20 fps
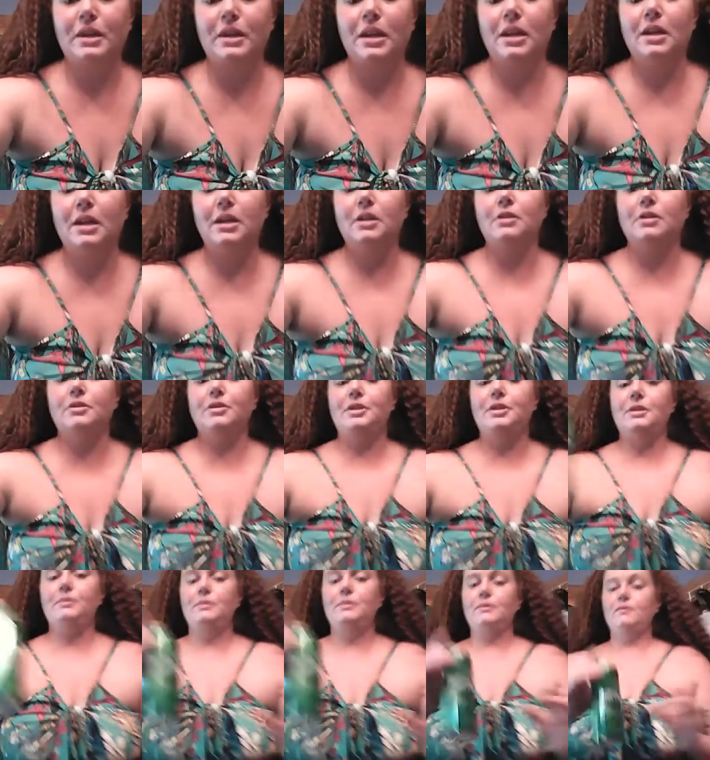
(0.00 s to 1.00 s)
it used
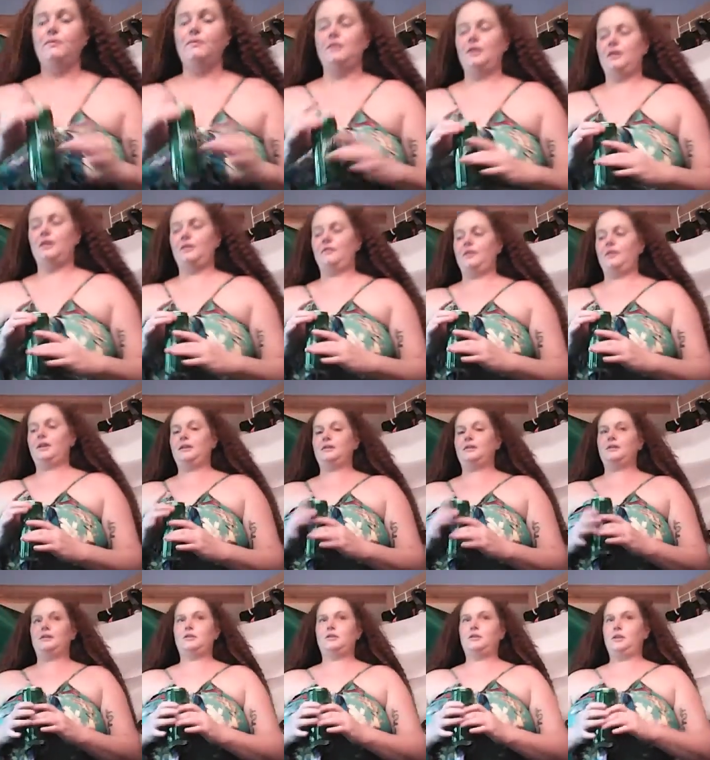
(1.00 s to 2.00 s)
to be very
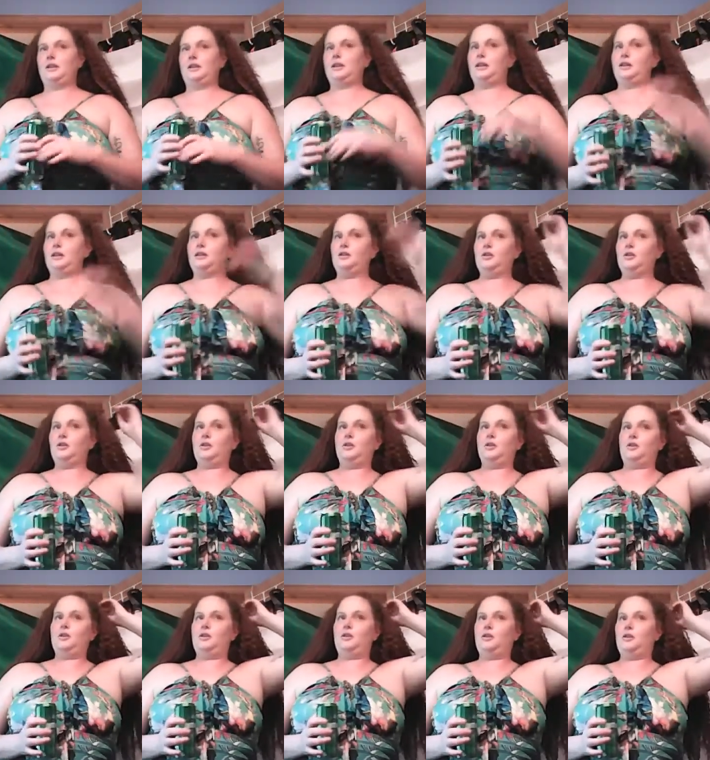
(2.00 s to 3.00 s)
fast to get
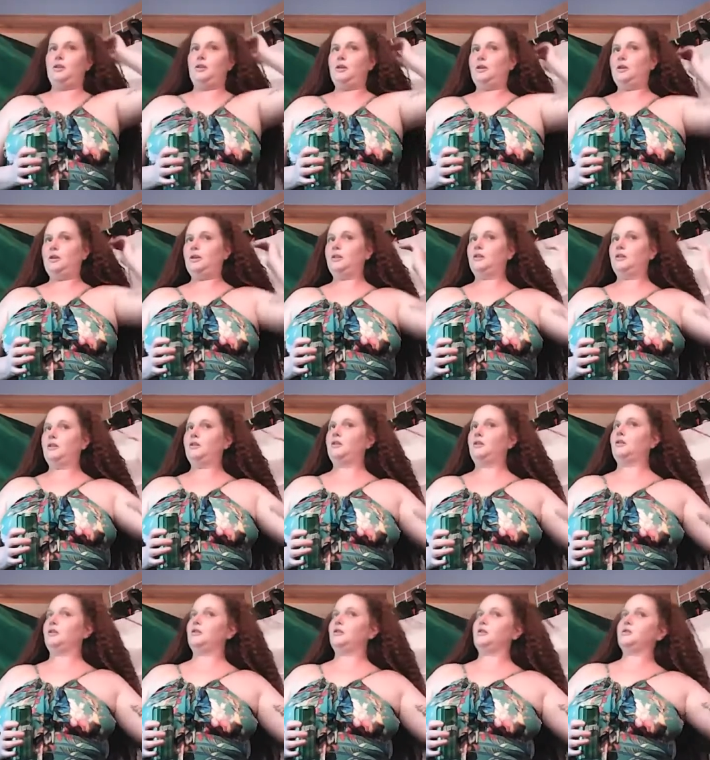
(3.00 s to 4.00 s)
your
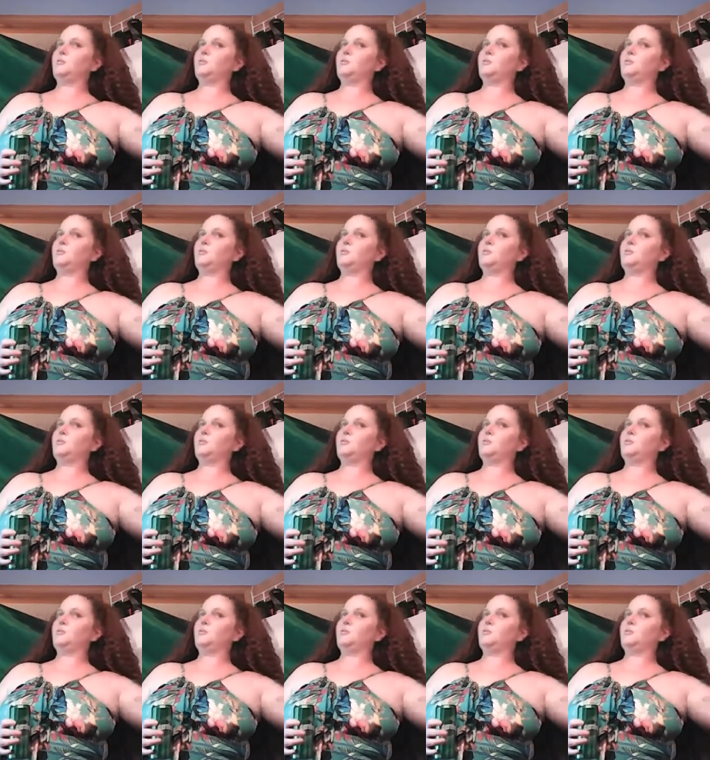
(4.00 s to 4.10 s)
nurse